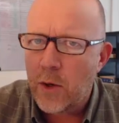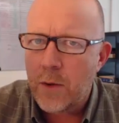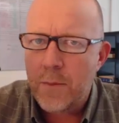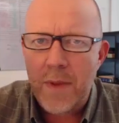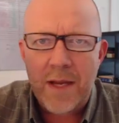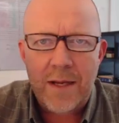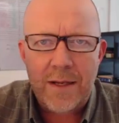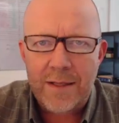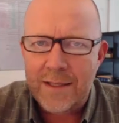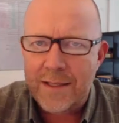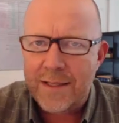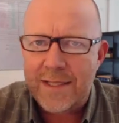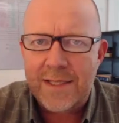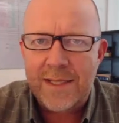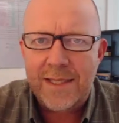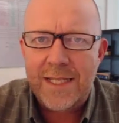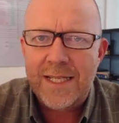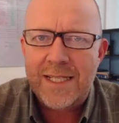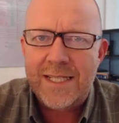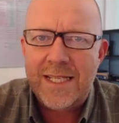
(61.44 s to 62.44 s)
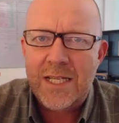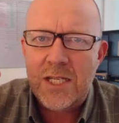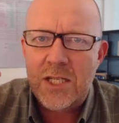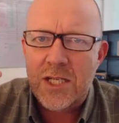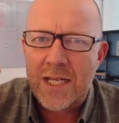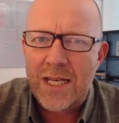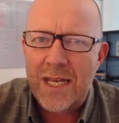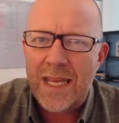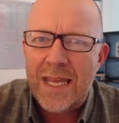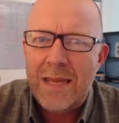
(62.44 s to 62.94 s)
they're going to make a
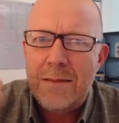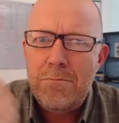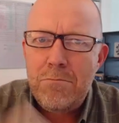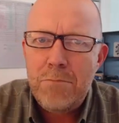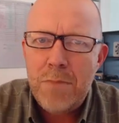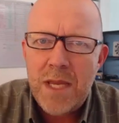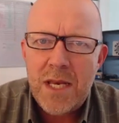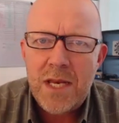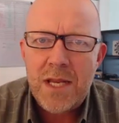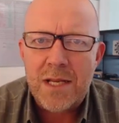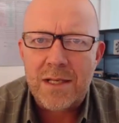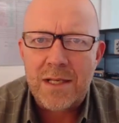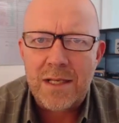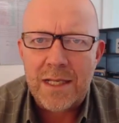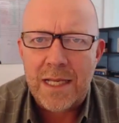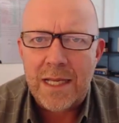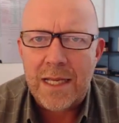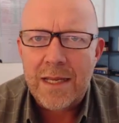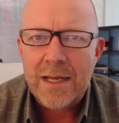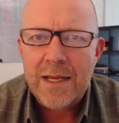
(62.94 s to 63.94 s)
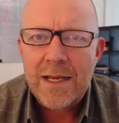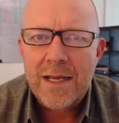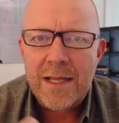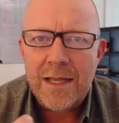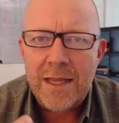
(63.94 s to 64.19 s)
decision immediately.